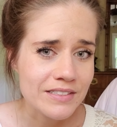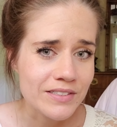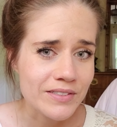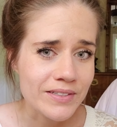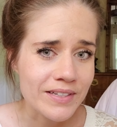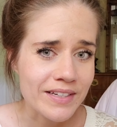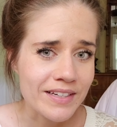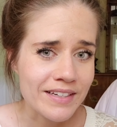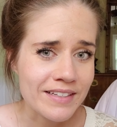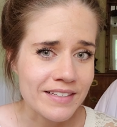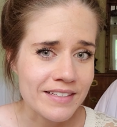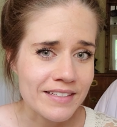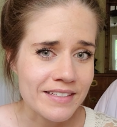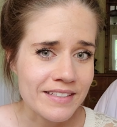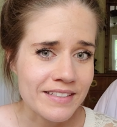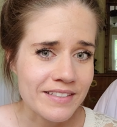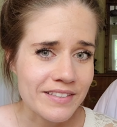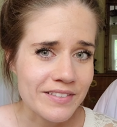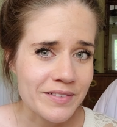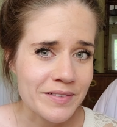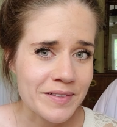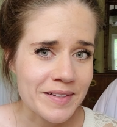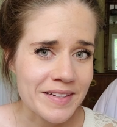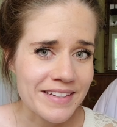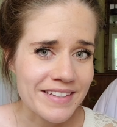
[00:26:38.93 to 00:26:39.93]
okay,
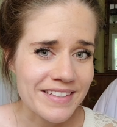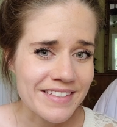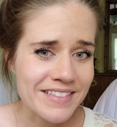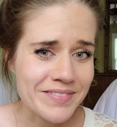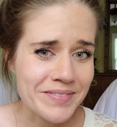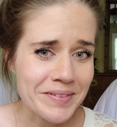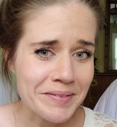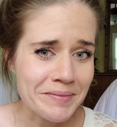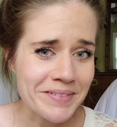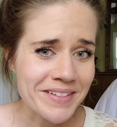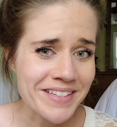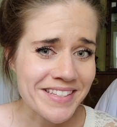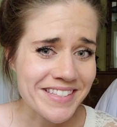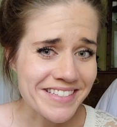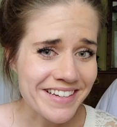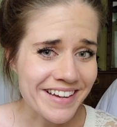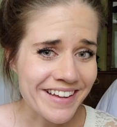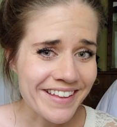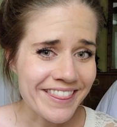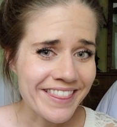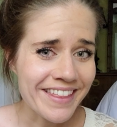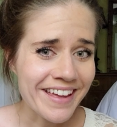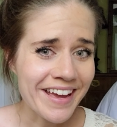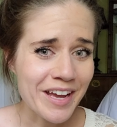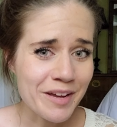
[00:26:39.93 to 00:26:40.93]
wait, maybe it's
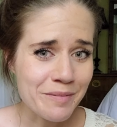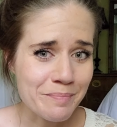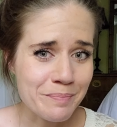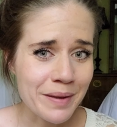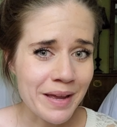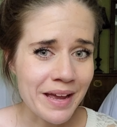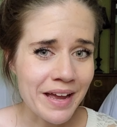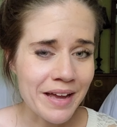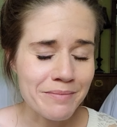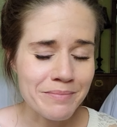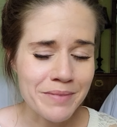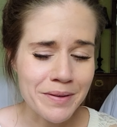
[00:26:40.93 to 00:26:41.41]
not that bad.